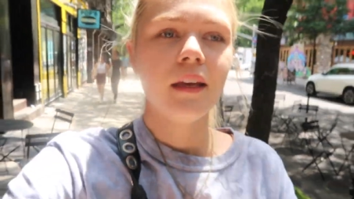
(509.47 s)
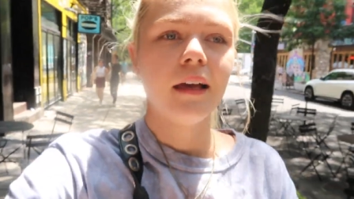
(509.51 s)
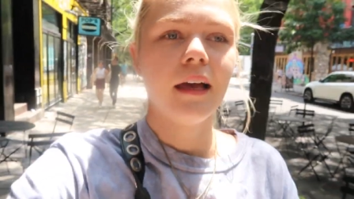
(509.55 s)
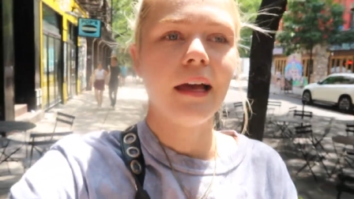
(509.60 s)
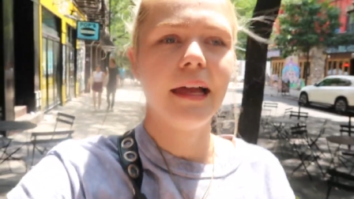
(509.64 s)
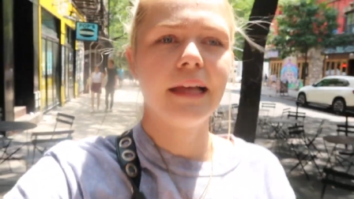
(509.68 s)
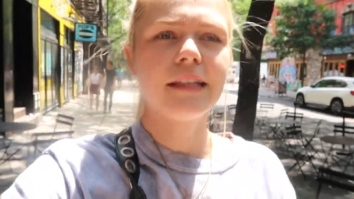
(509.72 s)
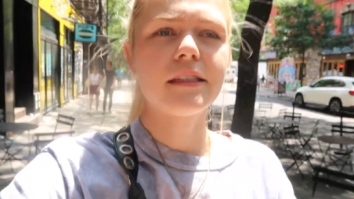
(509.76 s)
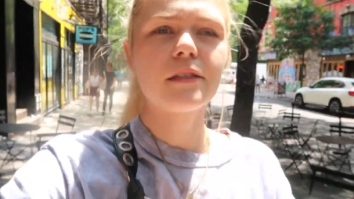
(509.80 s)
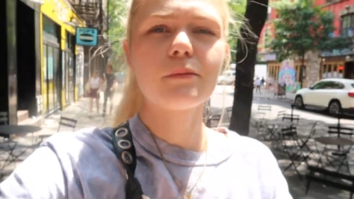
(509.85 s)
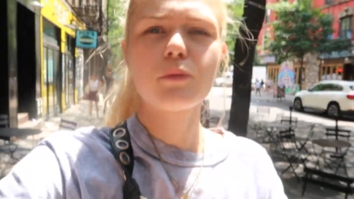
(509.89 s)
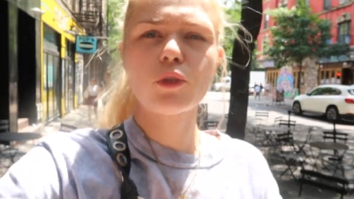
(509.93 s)
I
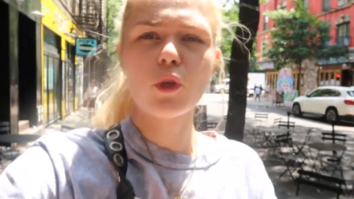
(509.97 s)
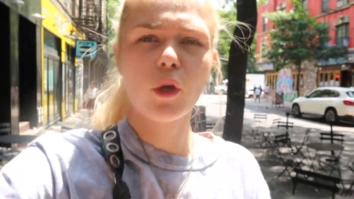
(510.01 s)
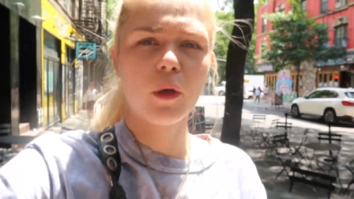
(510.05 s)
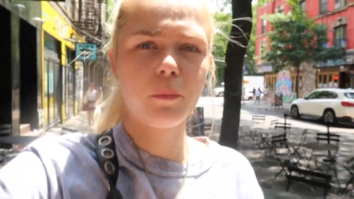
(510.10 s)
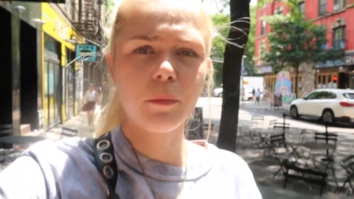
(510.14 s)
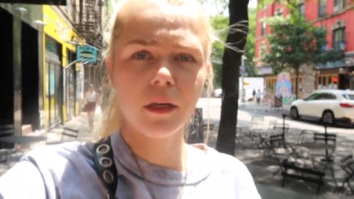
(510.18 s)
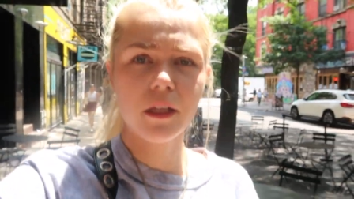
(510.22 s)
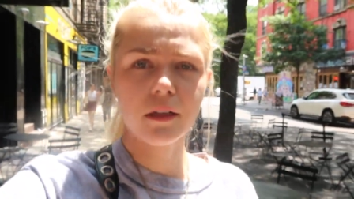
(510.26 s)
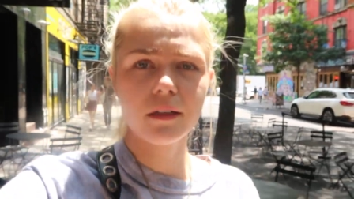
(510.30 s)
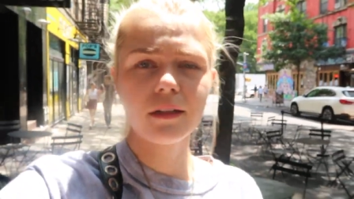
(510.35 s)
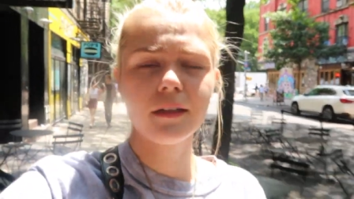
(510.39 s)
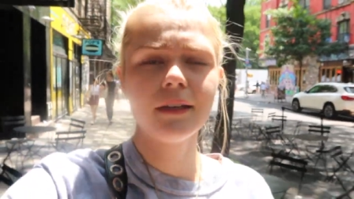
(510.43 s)
had some soy
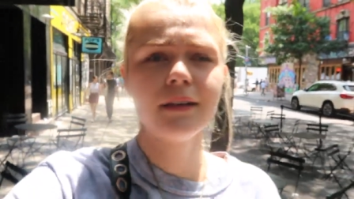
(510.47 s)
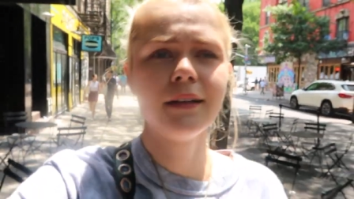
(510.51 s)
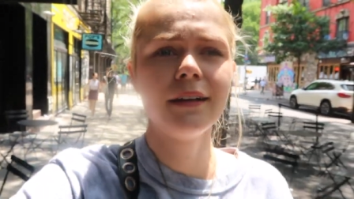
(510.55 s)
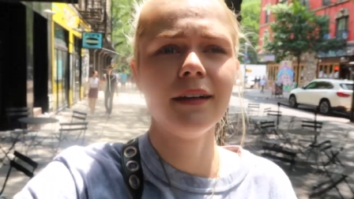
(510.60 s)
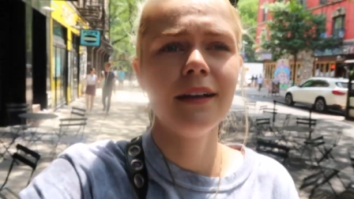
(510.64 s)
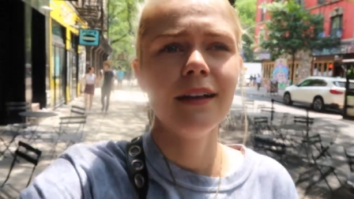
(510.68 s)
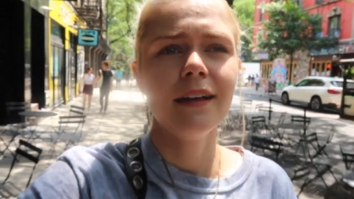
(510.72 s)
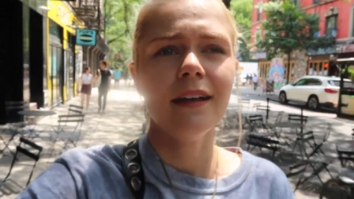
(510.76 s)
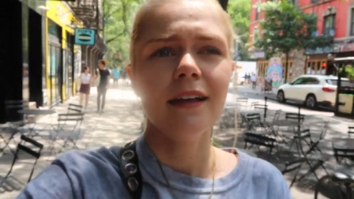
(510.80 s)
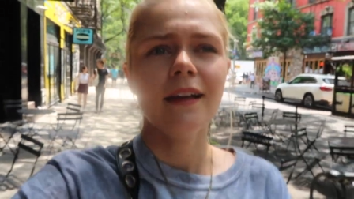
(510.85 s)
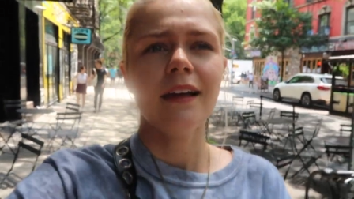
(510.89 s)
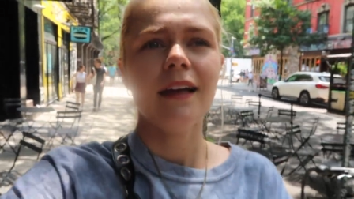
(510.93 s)
milk
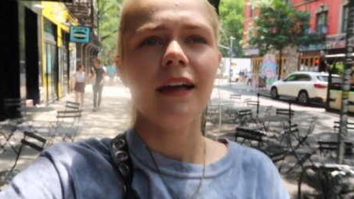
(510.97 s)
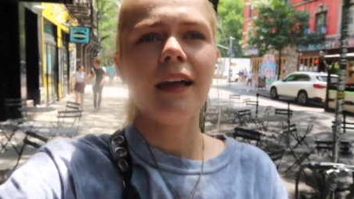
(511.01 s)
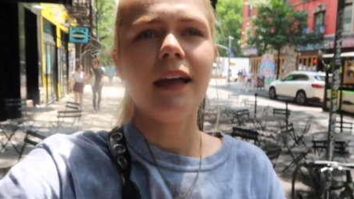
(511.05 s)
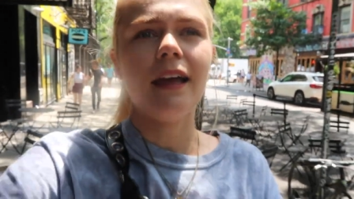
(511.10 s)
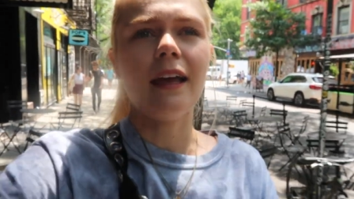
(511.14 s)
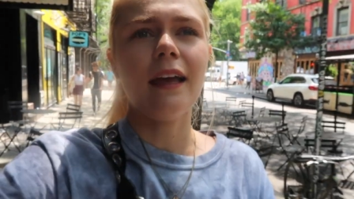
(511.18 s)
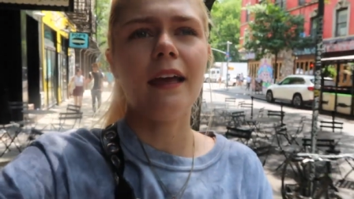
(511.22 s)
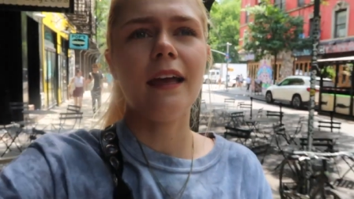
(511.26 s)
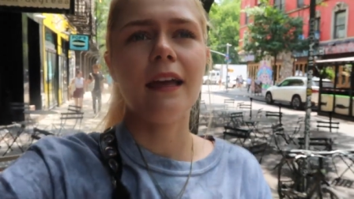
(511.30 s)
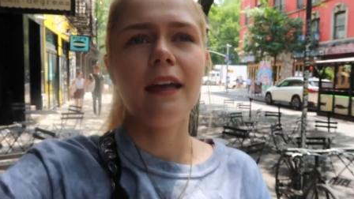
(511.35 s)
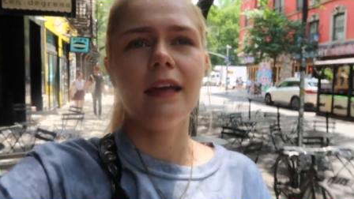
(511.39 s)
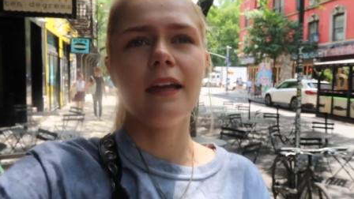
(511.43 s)

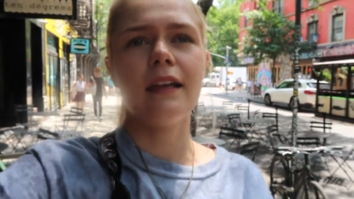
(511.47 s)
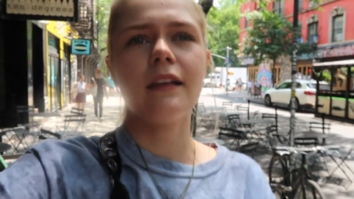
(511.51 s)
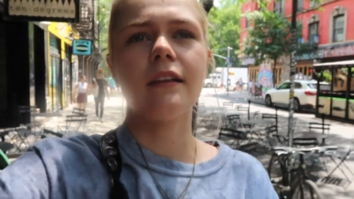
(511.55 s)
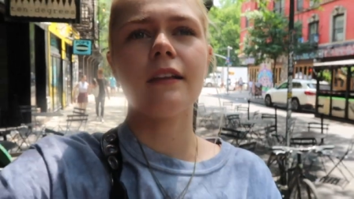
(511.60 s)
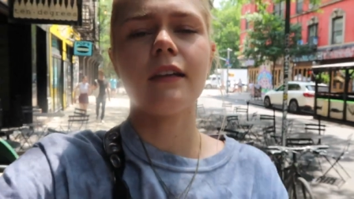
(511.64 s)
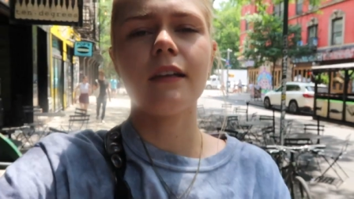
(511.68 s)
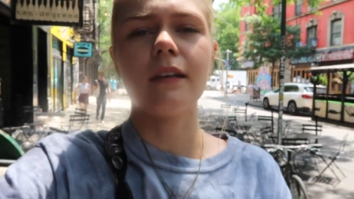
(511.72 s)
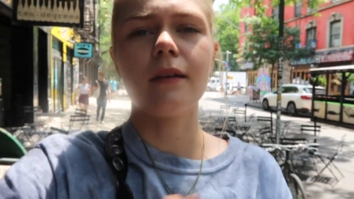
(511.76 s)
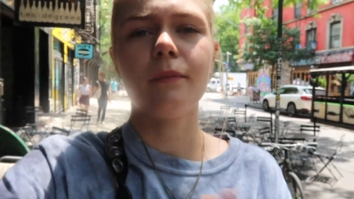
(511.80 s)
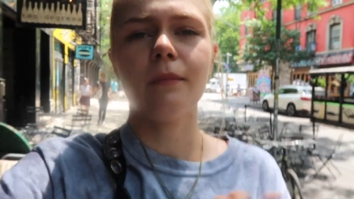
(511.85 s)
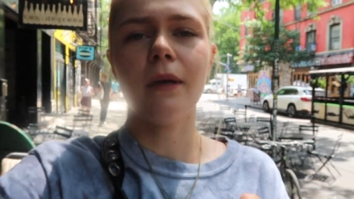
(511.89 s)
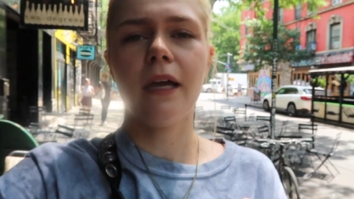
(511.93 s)
and
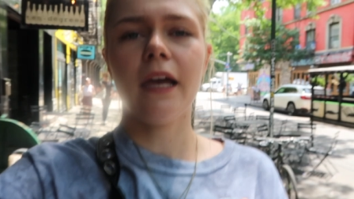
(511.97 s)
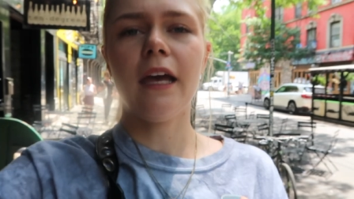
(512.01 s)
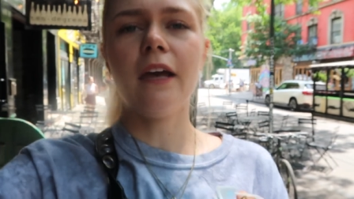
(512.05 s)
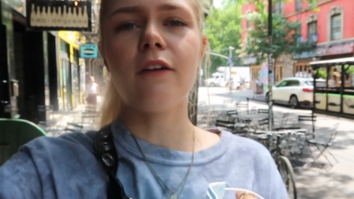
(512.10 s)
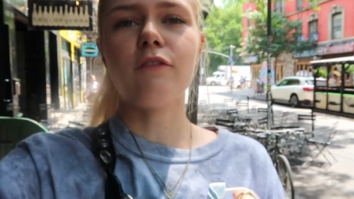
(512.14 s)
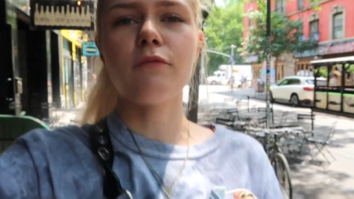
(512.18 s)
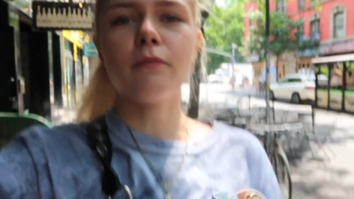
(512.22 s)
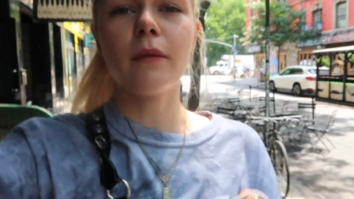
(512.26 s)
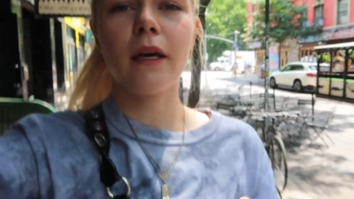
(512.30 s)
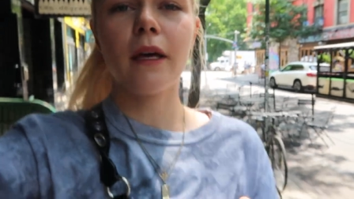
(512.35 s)
um, I have